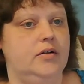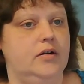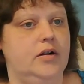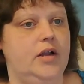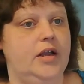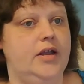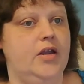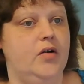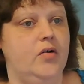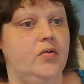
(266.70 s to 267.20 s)

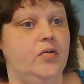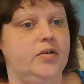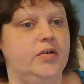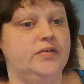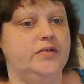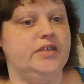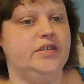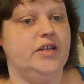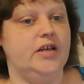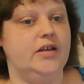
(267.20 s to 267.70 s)
I know it
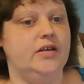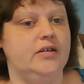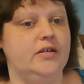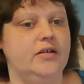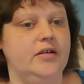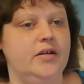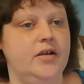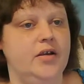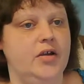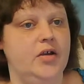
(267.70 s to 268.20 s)
was a
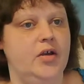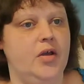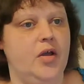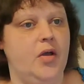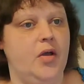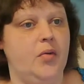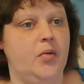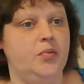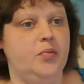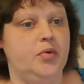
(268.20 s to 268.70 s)

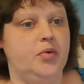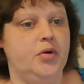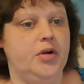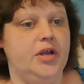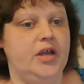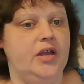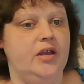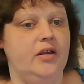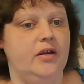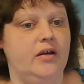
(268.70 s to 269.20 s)

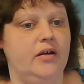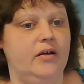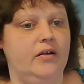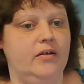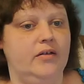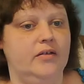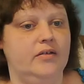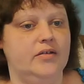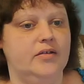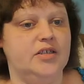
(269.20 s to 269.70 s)
pretty
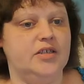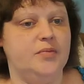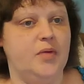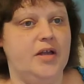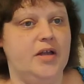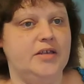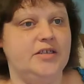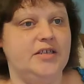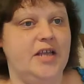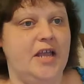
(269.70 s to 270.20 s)

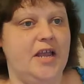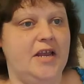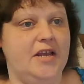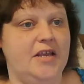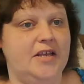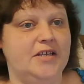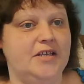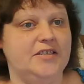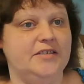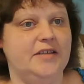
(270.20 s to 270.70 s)

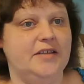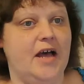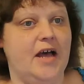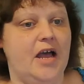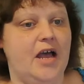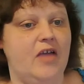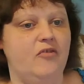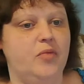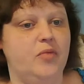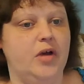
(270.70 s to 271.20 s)
spontaneous
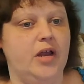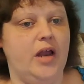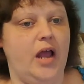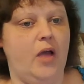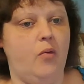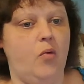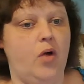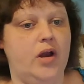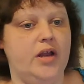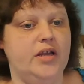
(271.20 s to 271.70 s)
live, but I
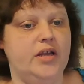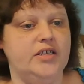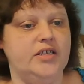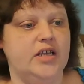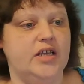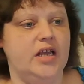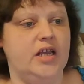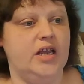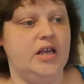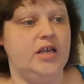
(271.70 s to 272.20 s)
wanted to
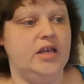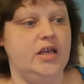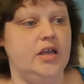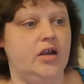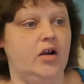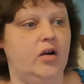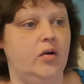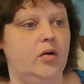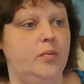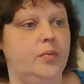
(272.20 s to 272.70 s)
get in
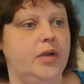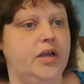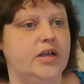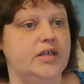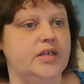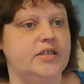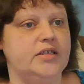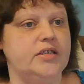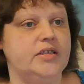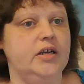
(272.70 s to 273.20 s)
here
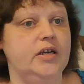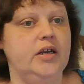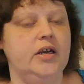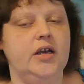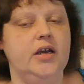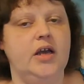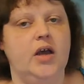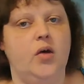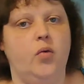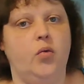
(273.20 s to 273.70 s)
because
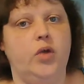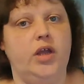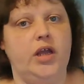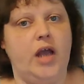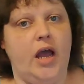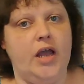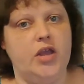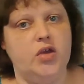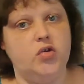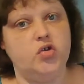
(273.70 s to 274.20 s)

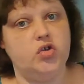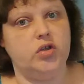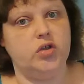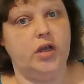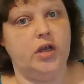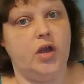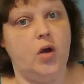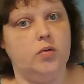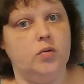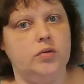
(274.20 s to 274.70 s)
I usually
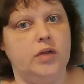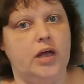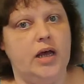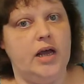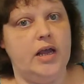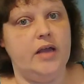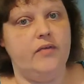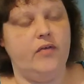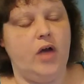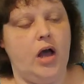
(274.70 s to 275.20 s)
go
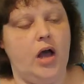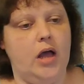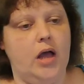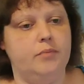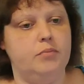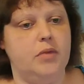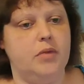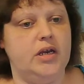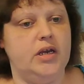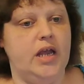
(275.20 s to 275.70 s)
live
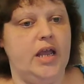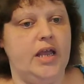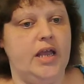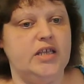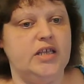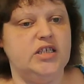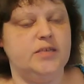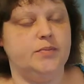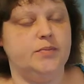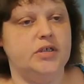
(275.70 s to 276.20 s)
on
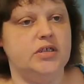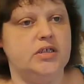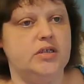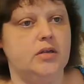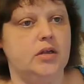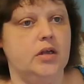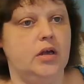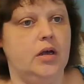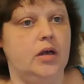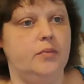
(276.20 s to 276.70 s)
Mondays, but
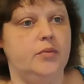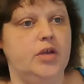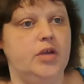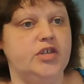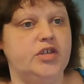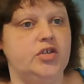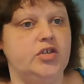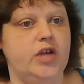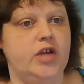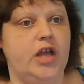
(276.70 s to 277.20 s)

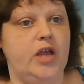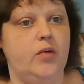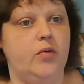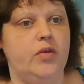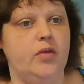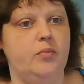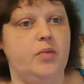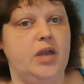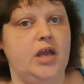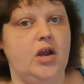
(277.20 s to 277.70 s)
yesterday
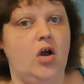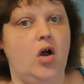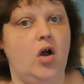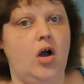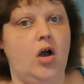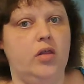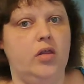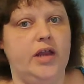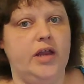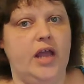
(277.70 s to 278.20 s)
with it being a
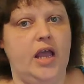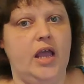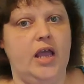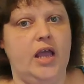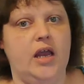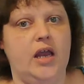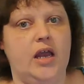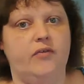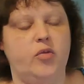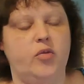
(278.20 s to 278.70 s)

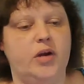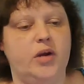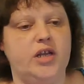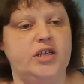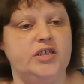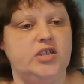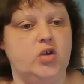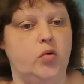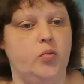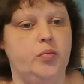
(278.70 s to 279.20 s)
holiday and
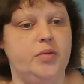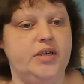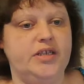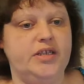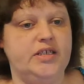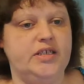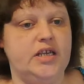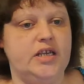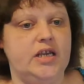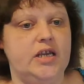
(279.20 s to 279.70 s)
everybody's so
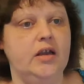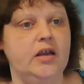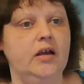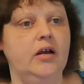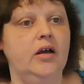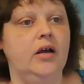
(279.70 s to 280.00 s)
busy,